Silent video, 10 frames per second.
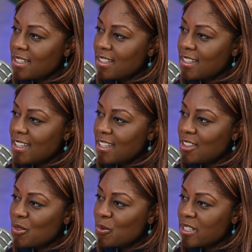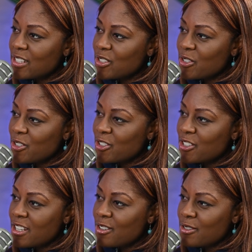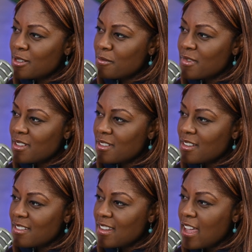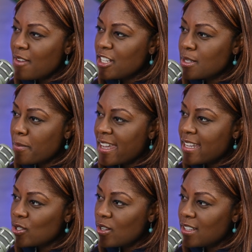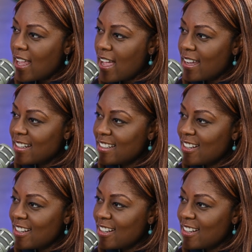in the research. There's some heavy debates online